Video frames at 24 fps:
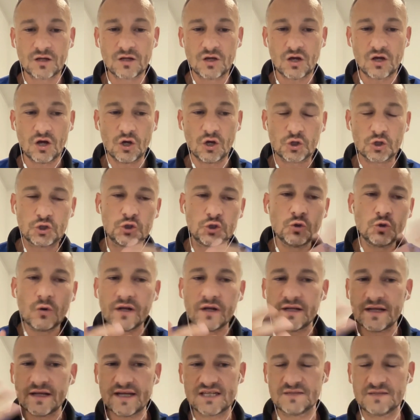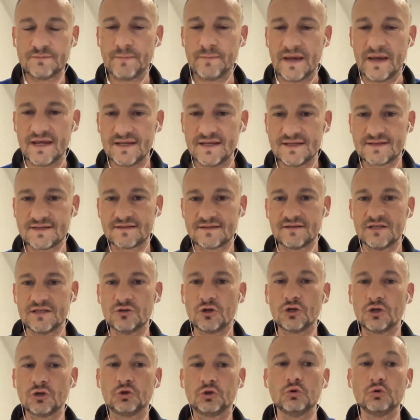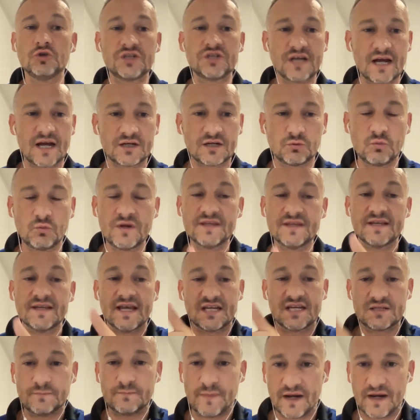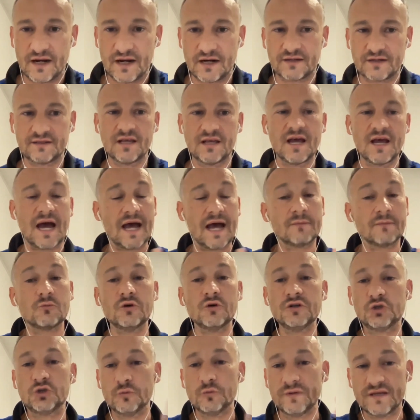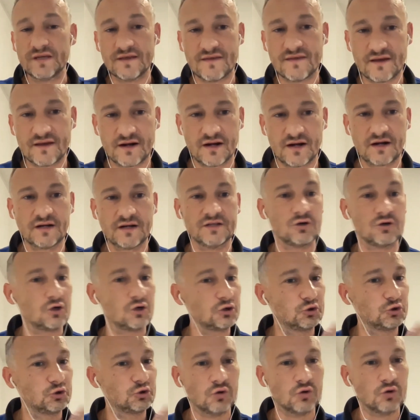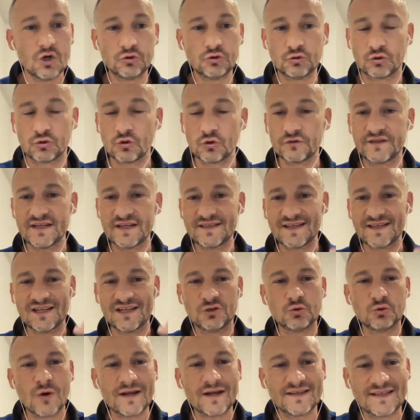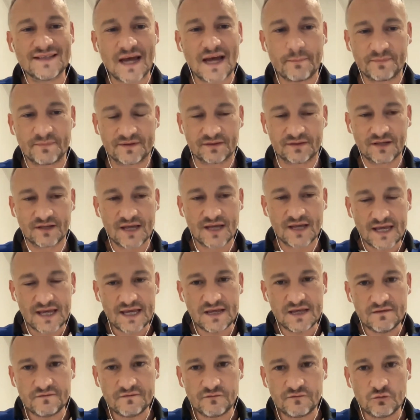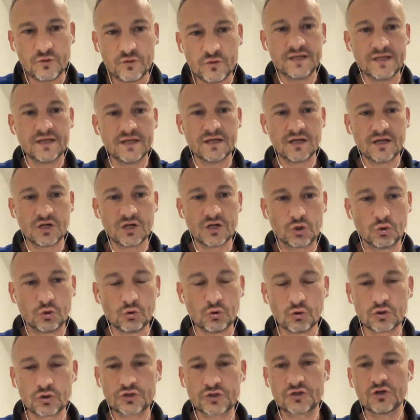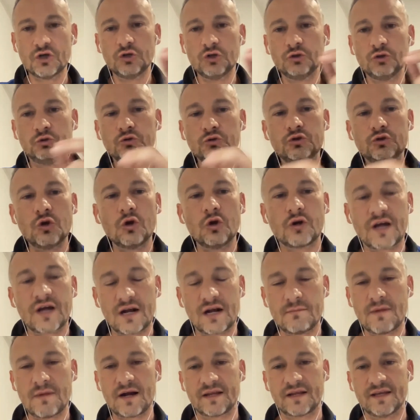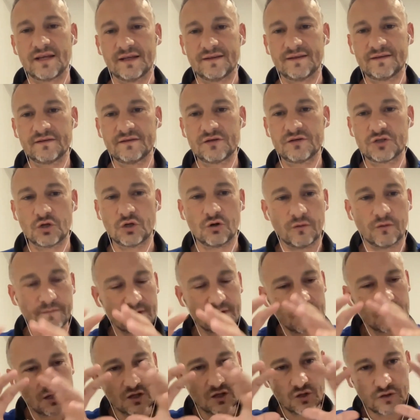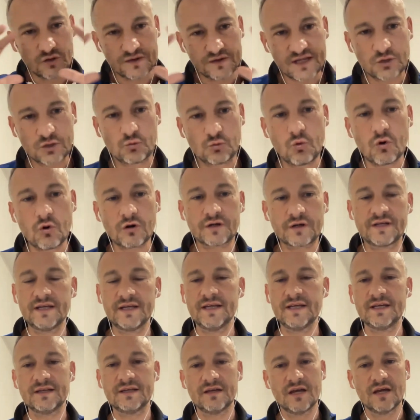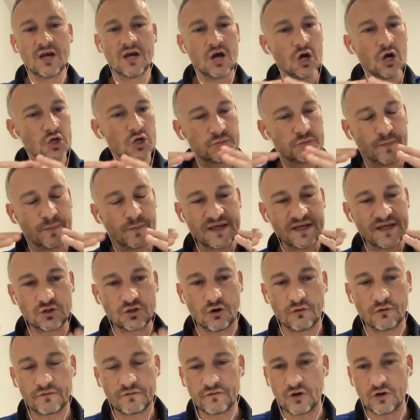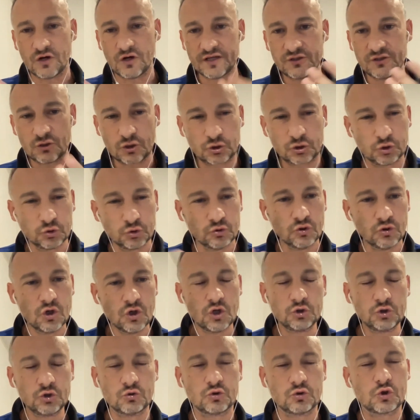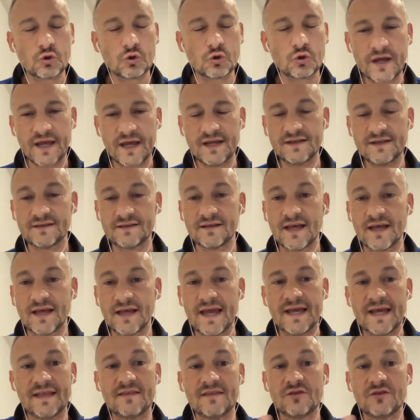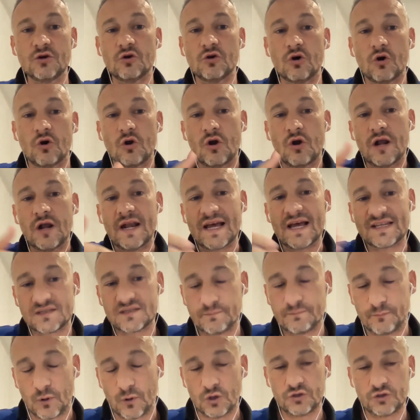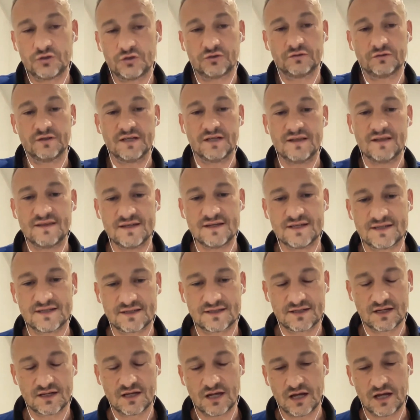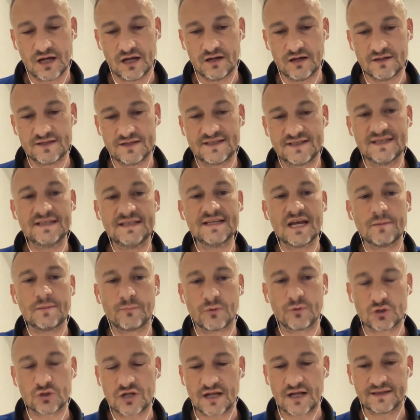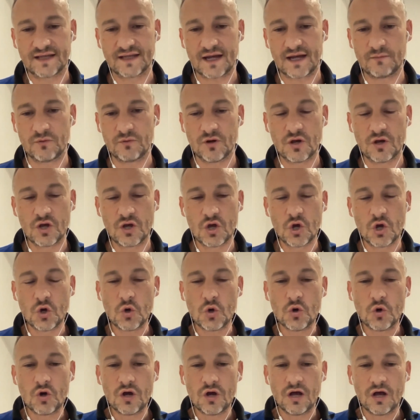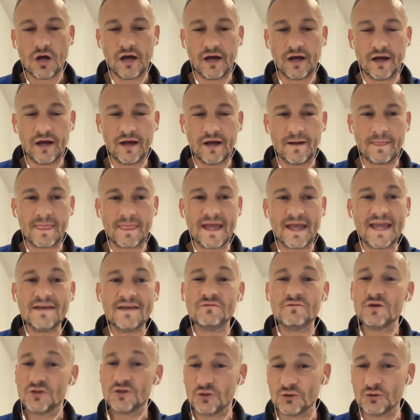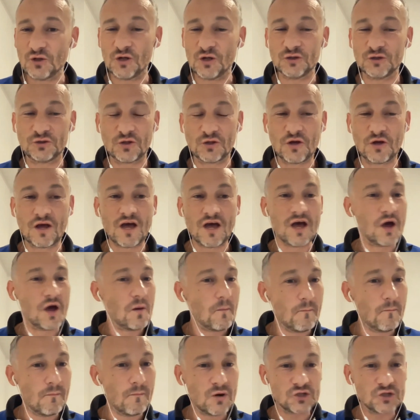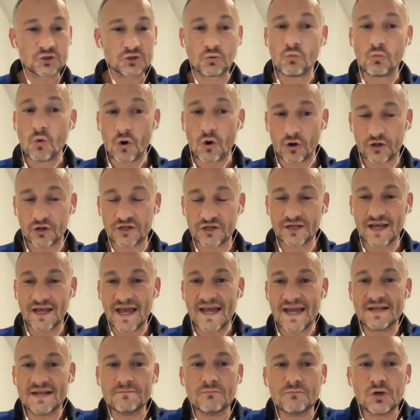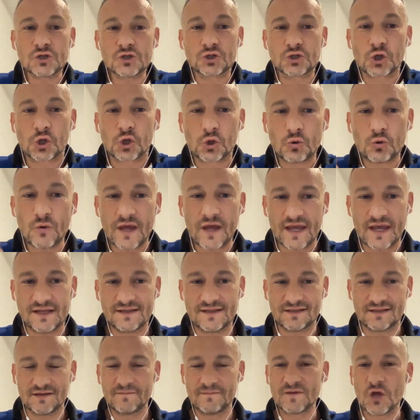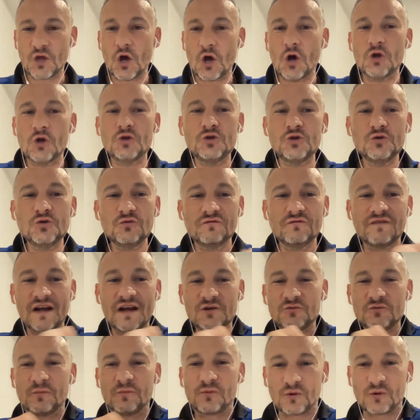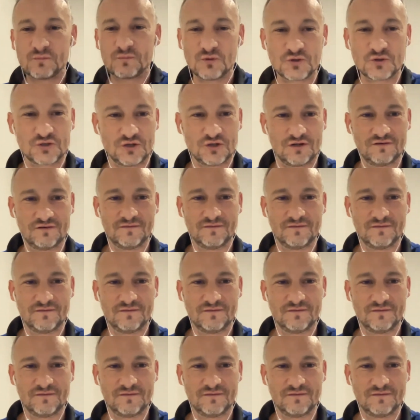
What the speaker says: a Q&A space in order to chat with experts. I'm going to be there in order to contest and to adapt every course to the local market. So networking, a space of in order to create. And the last point in this CDI plus LATAM, every student must work and must create a new value proposal